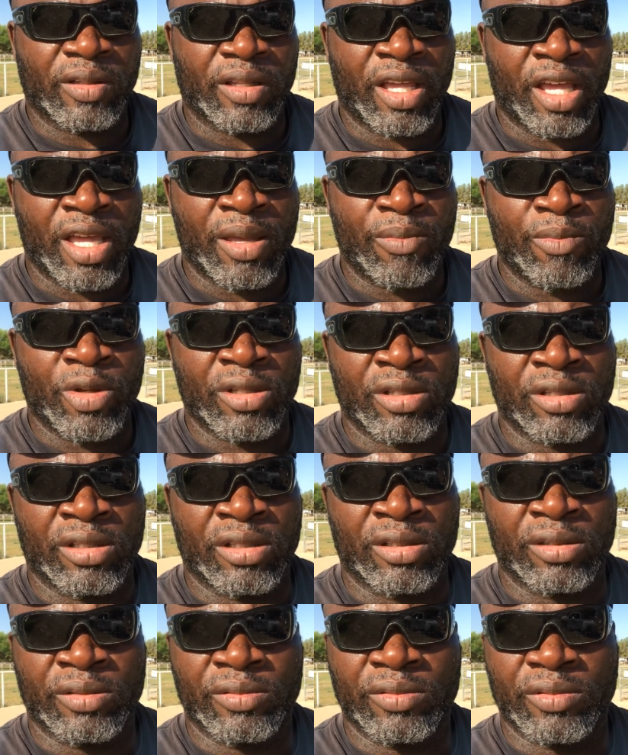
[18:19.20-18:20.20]
gave
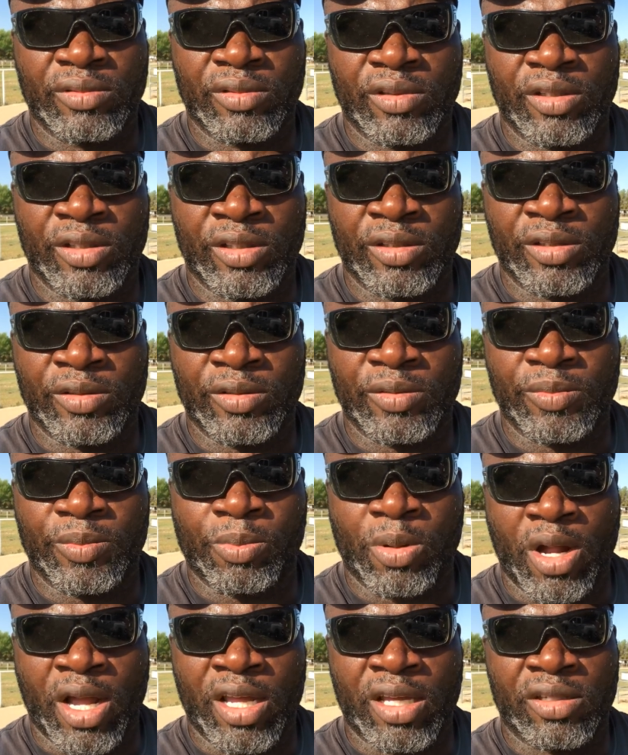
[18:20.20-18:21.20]
me the
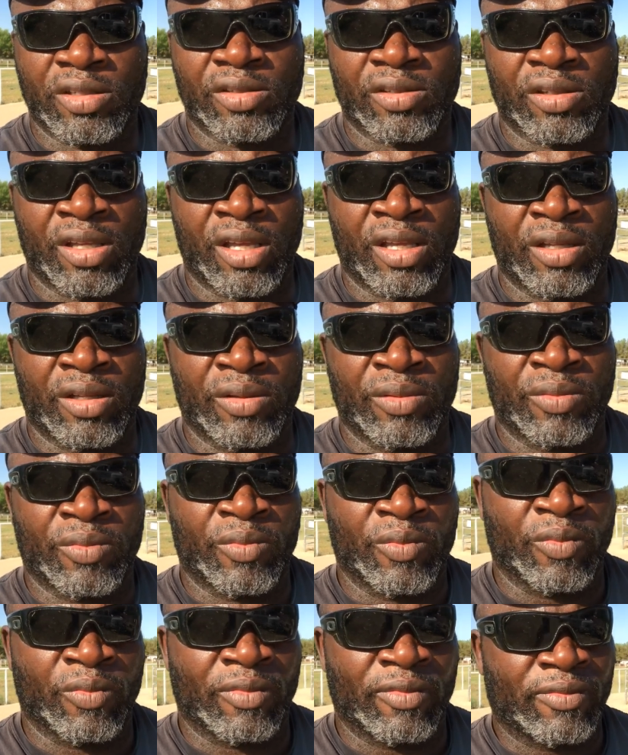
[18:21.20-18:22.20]
price,
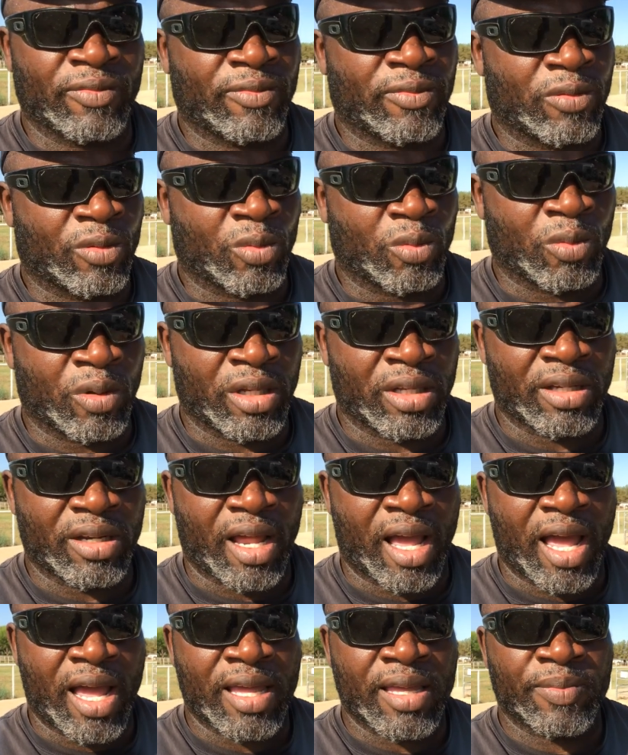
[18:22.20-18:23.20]
and for what
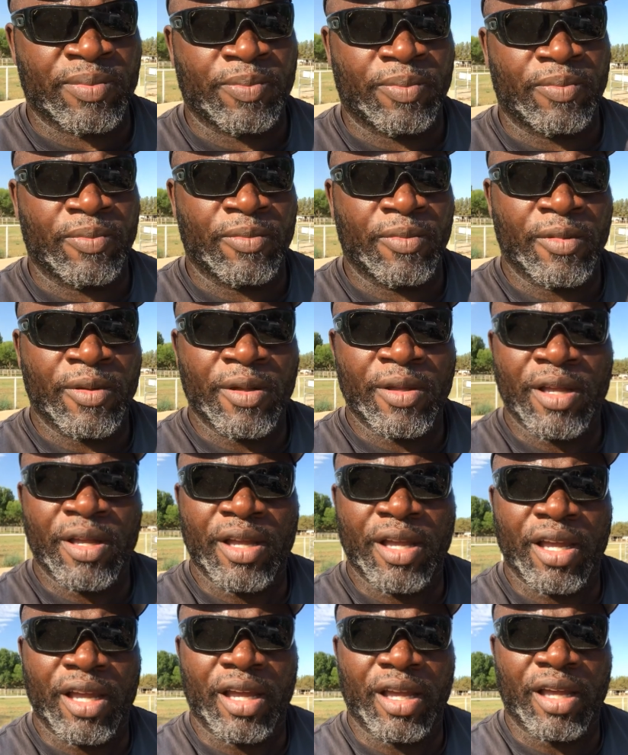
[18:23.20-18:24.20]
I
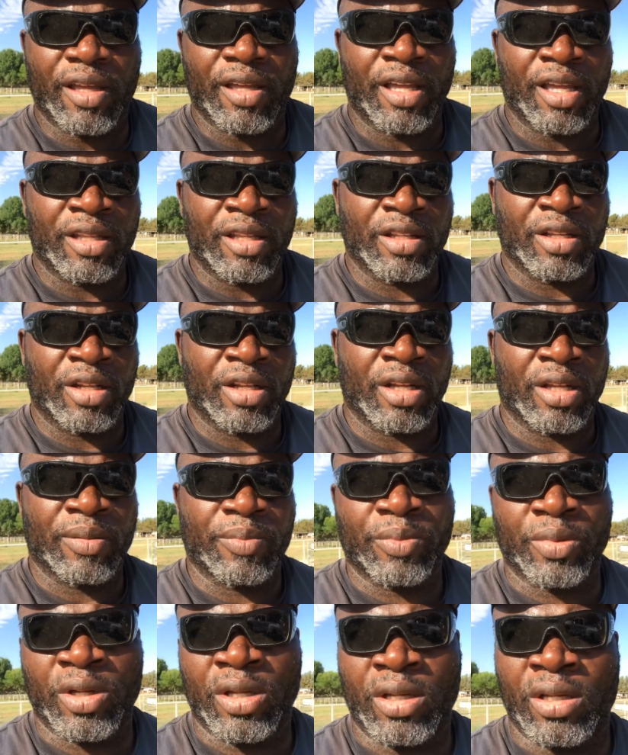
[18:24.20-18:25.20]
ended up,
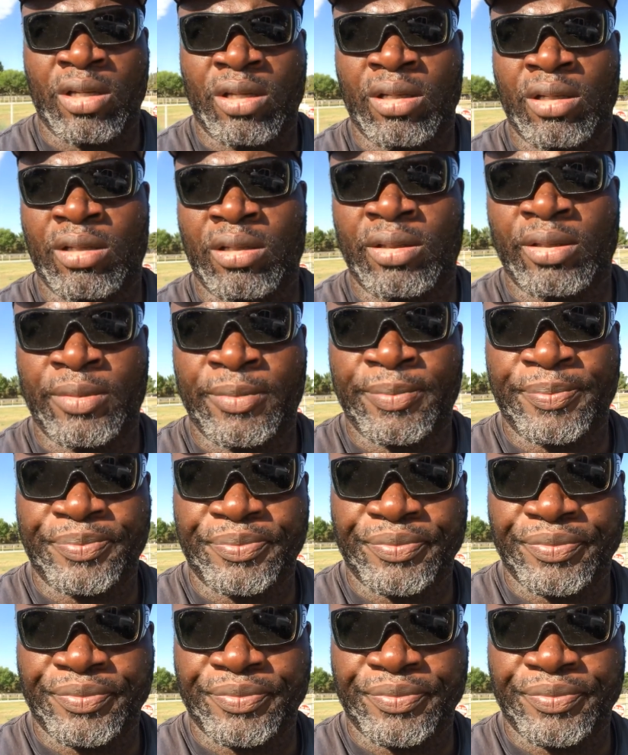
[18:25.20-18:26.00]
well,